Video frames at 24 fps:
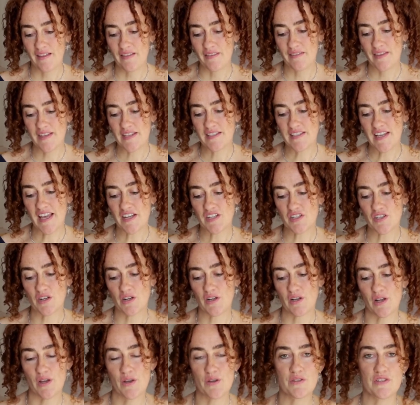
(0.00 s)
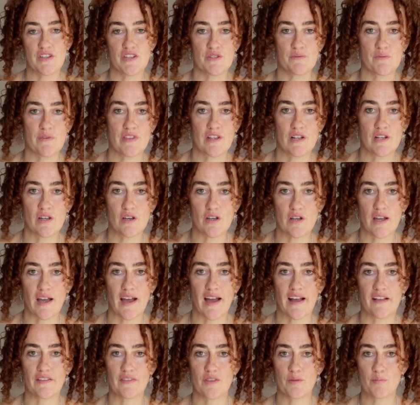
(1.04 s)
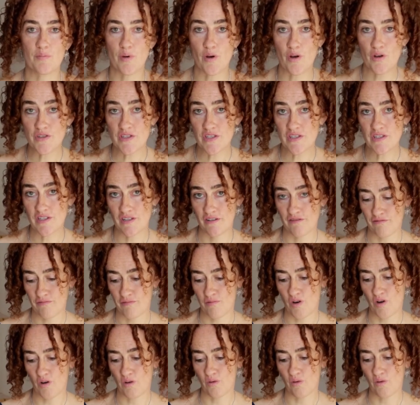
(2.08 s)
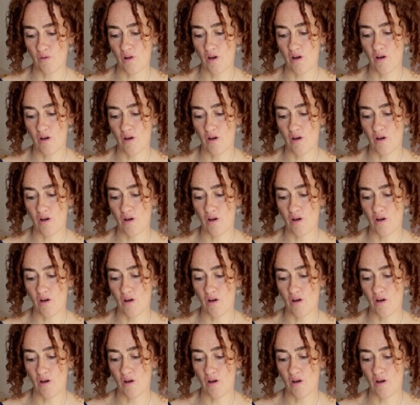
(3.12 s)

This section closes with a look at the positive role